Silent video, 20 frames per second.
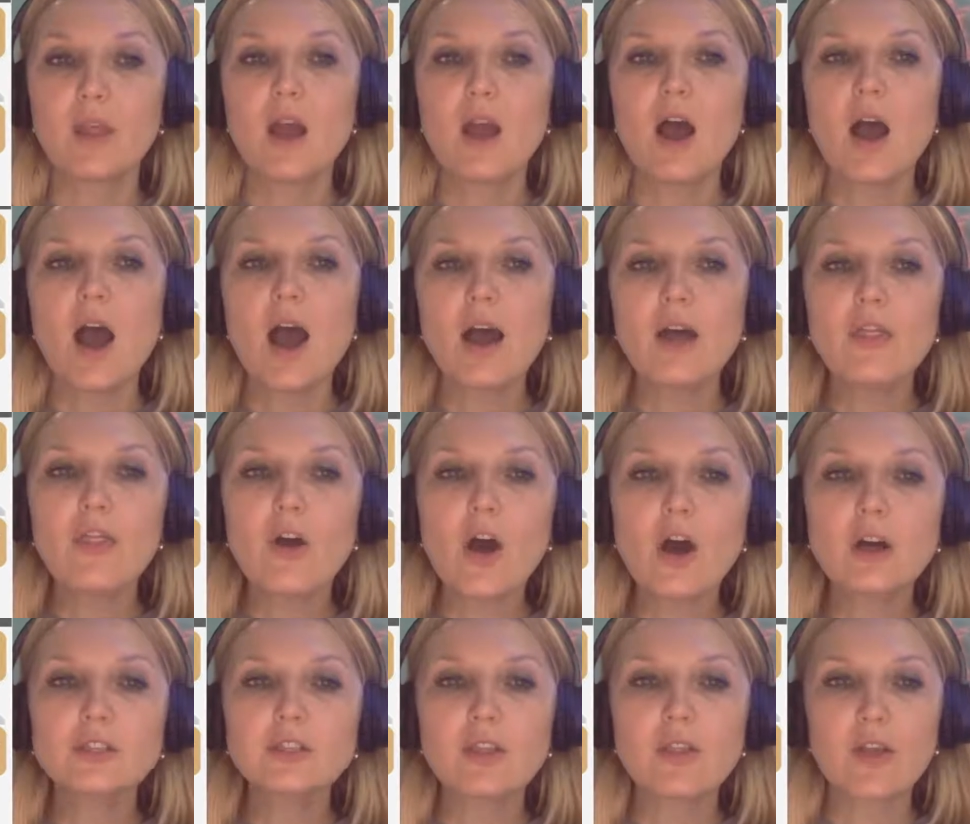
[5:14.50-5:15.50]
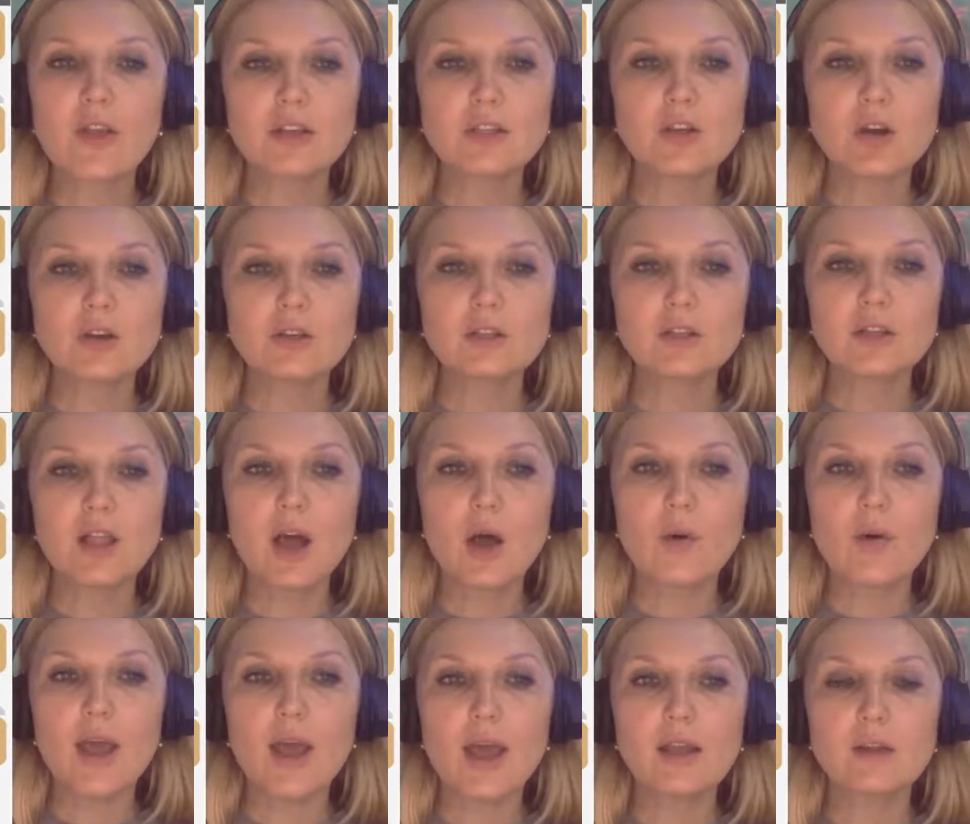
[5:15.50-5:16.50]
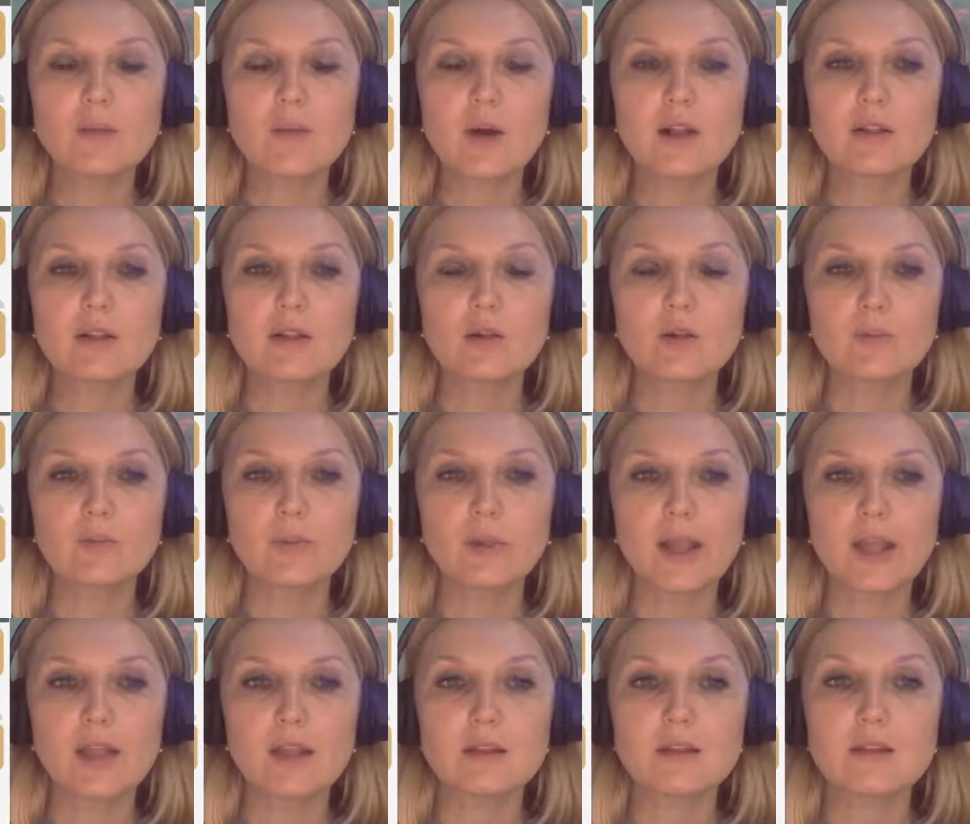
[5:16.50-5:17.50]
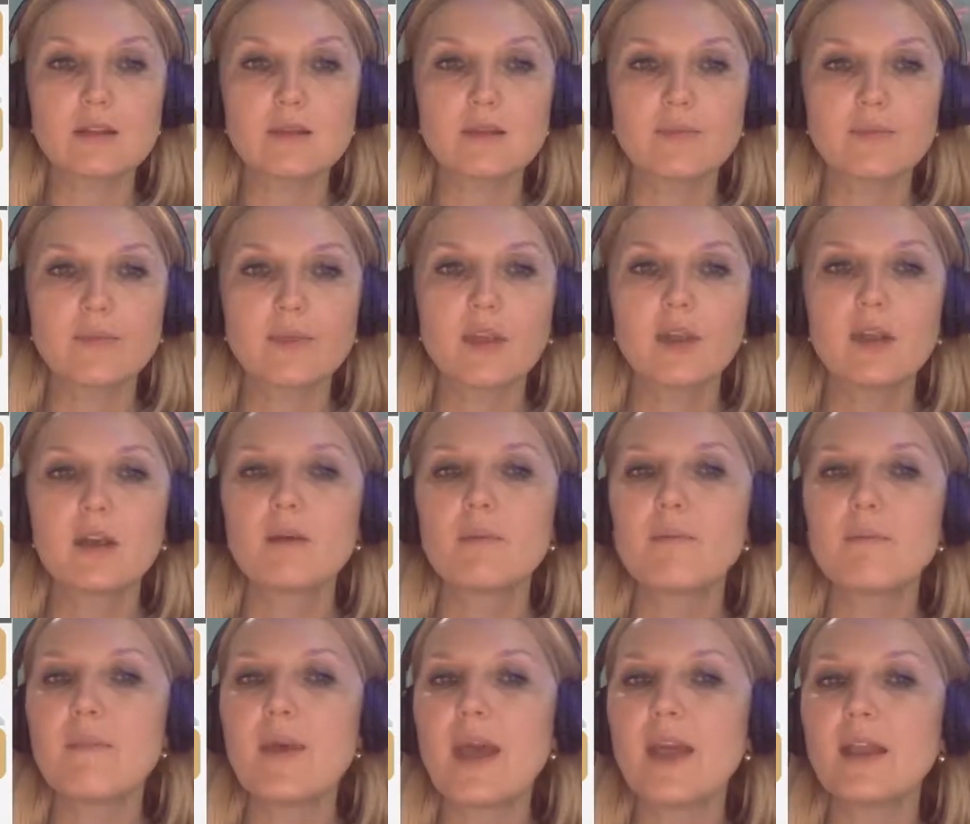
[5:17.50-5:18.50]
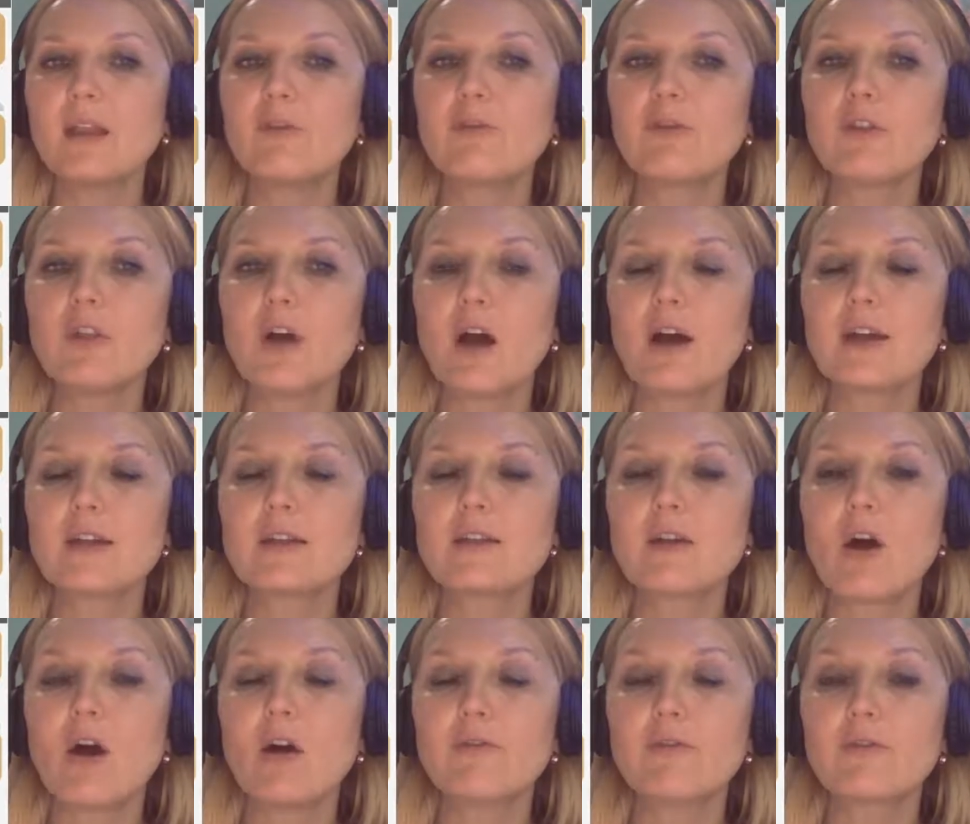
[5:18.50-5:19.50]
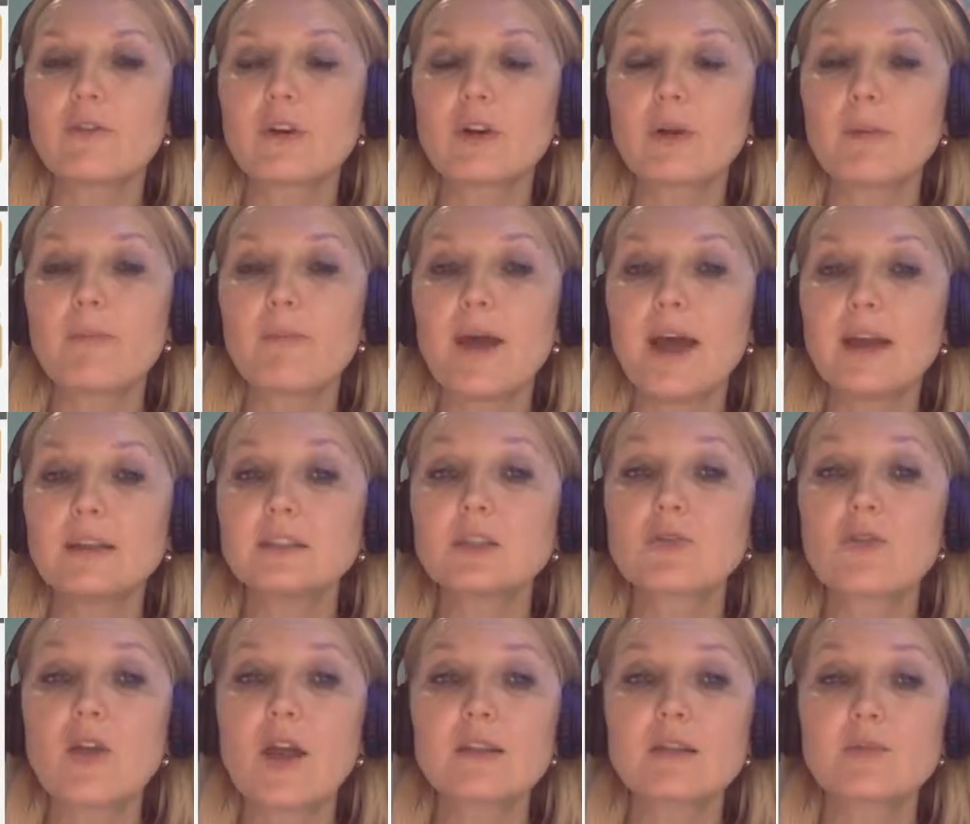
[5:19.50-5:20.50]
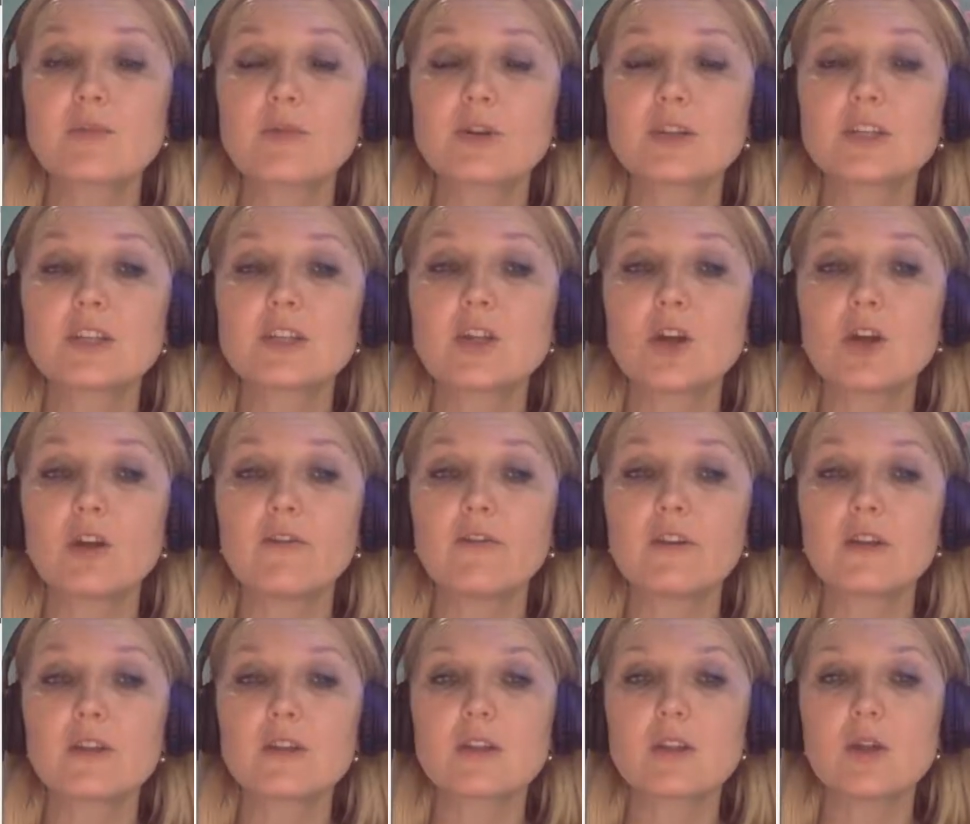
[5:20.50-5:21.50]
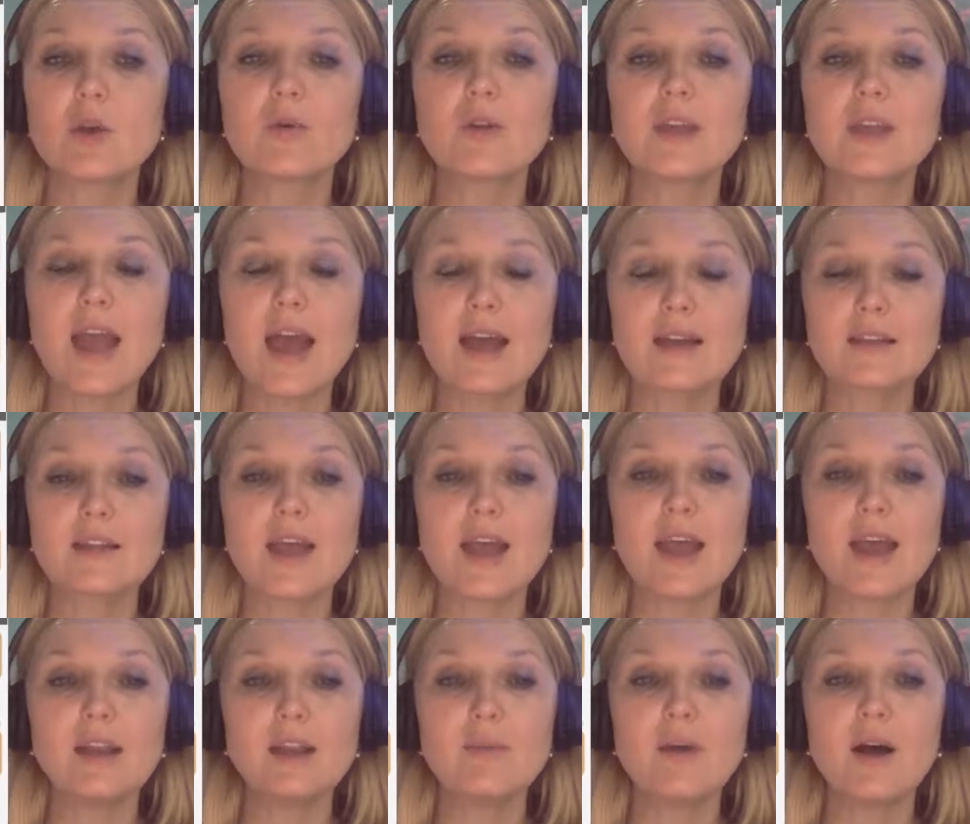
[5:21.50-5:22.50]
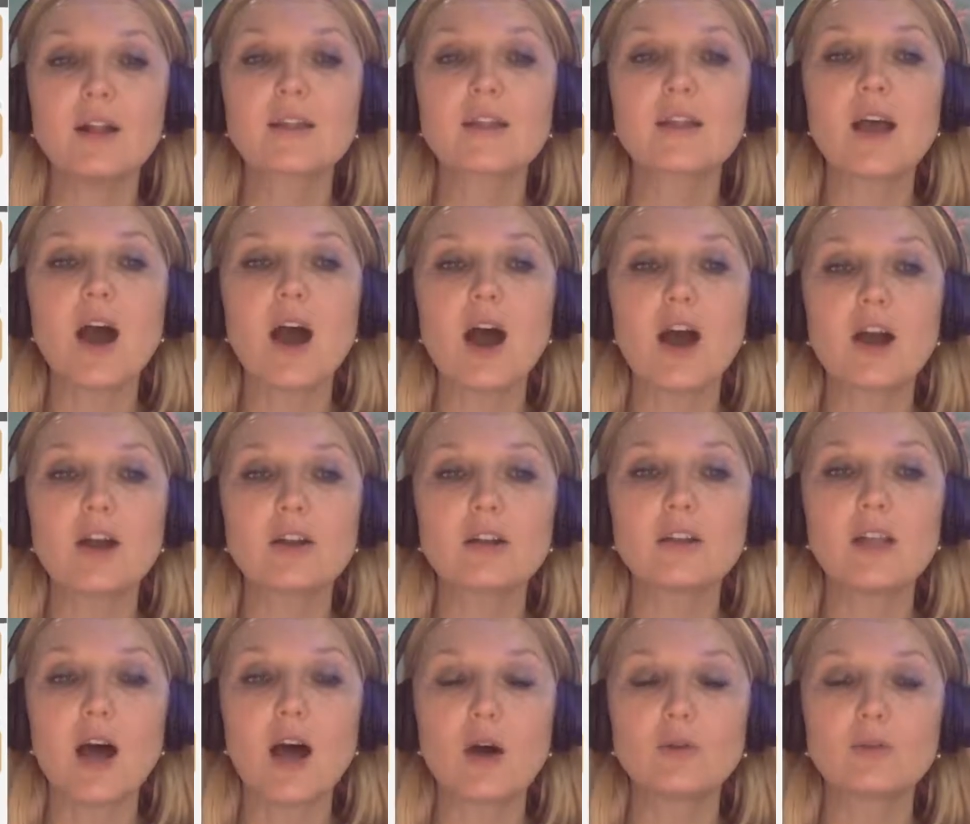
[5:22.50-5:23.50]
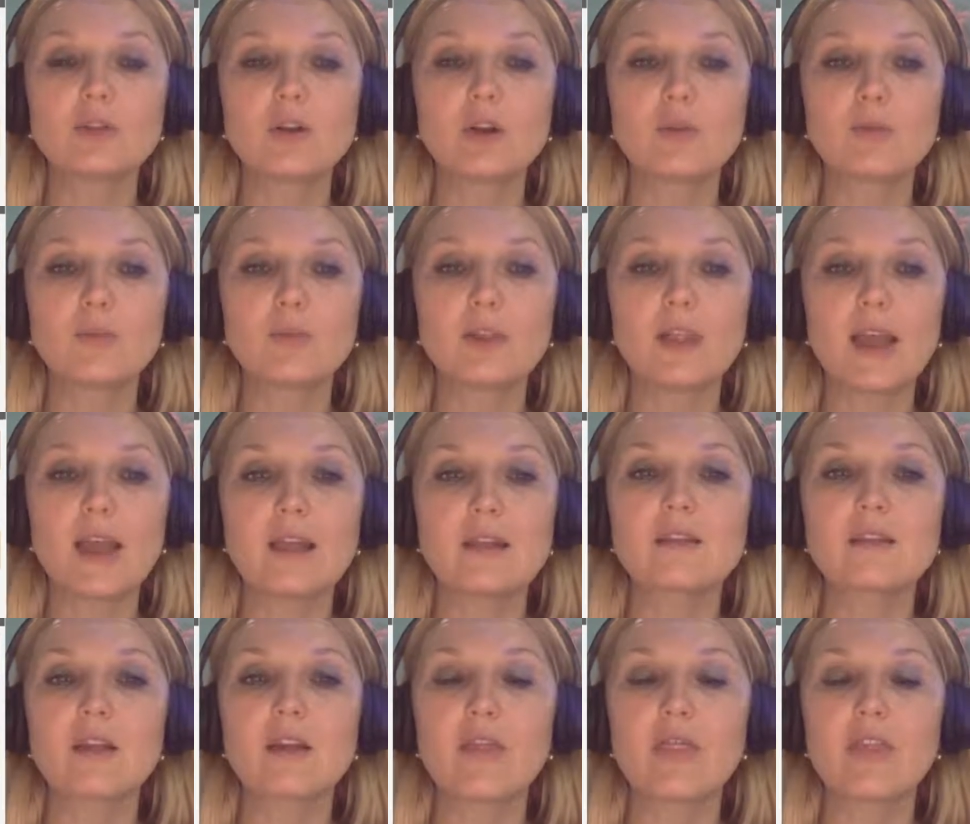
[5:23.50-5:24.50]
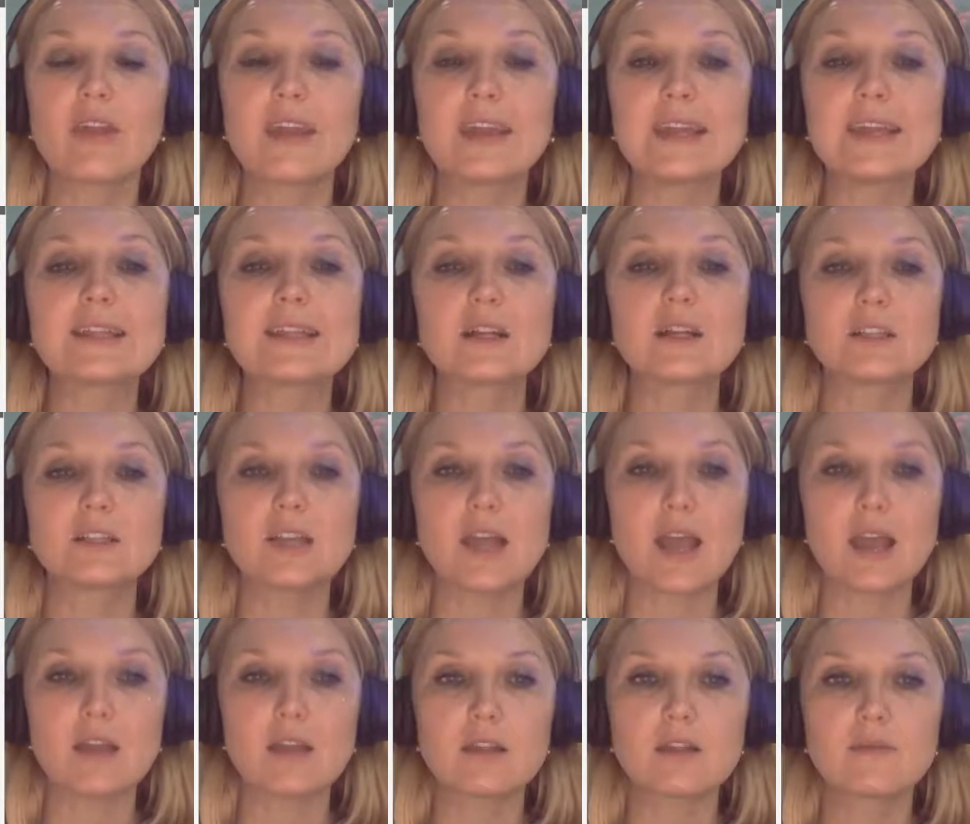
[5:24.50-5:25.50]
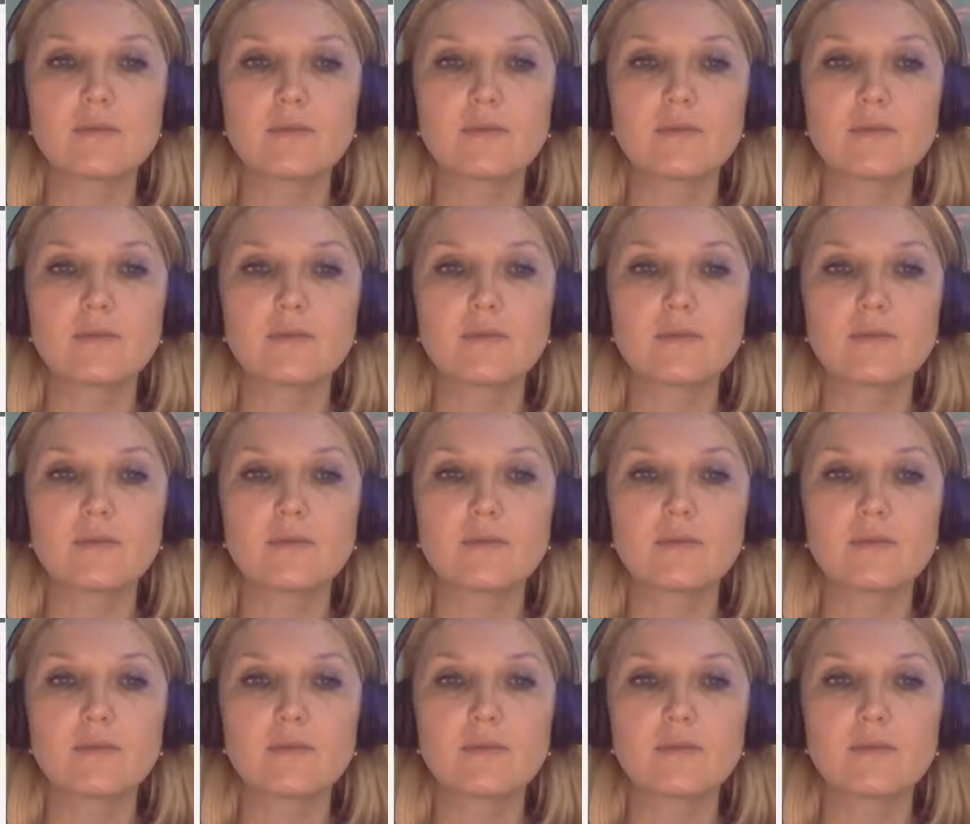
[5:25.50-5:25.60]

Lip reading: I thought they don't allow animals on planes. Many flights offer a pet transport service, so yes, animals are allowed on planes these days.